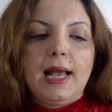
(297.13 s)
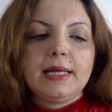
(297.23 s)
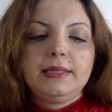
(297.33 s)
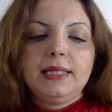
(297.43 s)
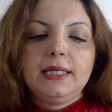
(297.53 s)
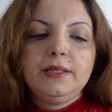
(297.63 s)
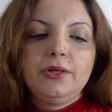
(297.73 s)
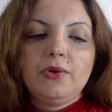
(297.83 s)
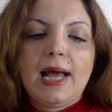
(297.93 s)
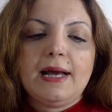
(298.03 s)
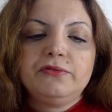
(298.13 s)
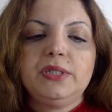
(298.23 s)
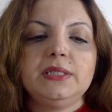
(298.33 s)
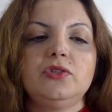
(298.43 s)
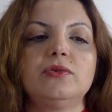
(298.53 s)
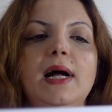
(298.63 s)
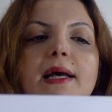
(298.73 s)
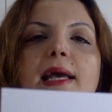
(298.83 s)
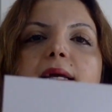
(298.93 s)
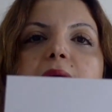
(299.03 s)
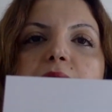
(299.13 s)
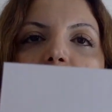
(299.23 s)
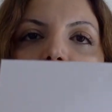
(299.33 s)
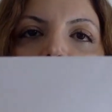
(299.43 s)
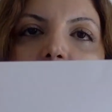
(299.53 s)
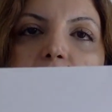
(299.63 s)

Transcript: And then you have the triangle.